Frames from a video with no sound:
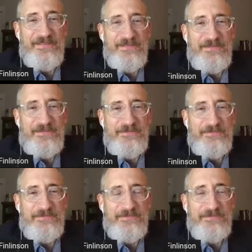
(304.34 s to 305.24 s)

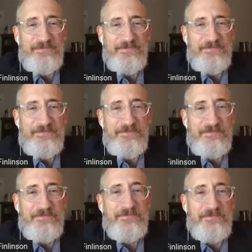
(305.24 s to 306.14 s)

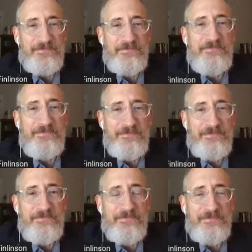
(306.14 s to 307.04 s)

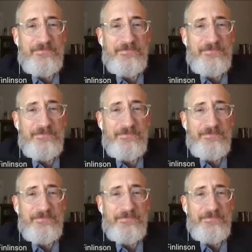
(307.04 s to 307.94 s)

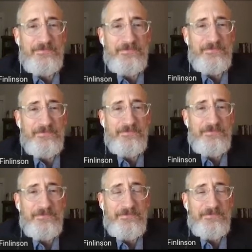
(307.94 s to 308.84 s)

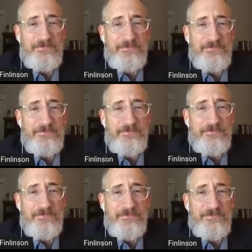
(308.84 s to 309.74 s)

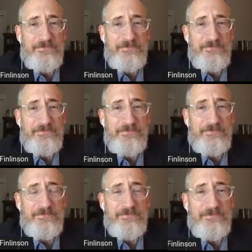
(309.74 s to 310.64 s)

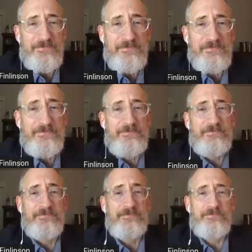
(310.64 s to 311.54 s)

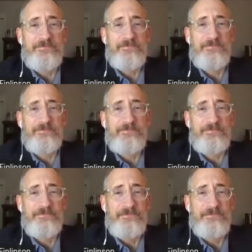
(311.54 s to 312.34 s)
No words are spoken by the person on screen.